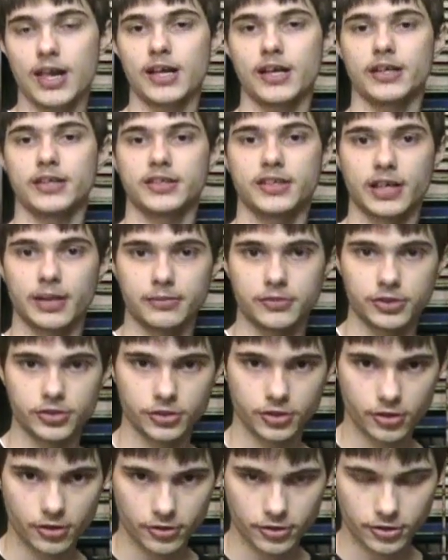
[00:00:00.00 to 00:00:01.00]
it's time to
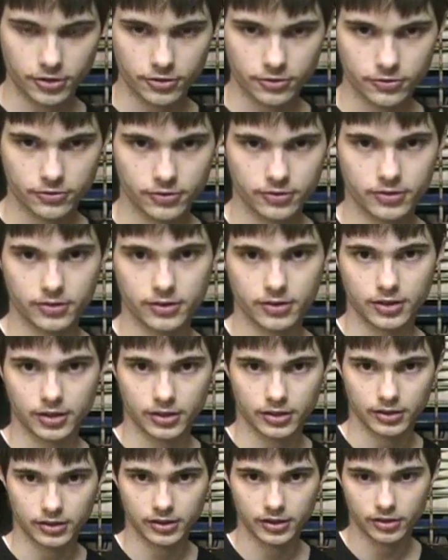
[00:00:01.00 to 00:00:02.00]
show you
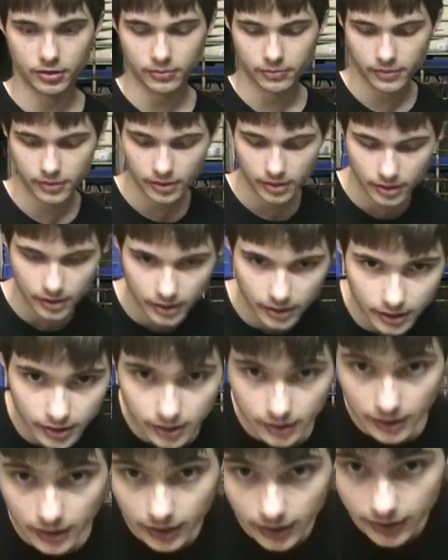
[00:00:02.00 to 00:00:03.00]
a little
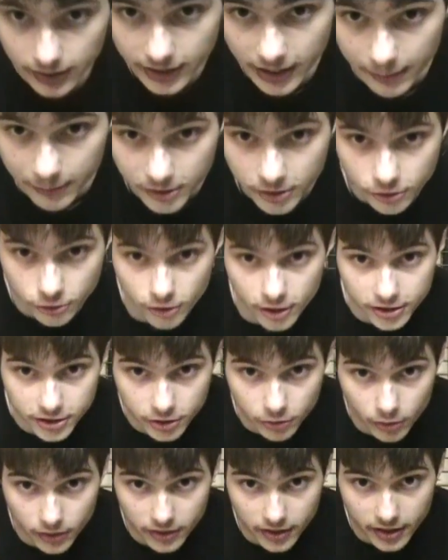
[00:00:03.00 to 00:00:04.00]

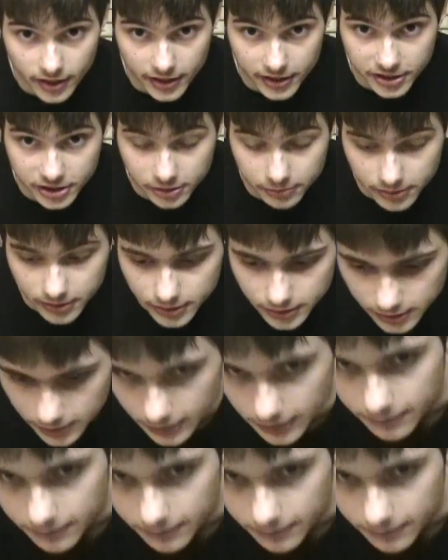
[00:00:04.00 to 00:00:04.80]
demonstration with an IGBT.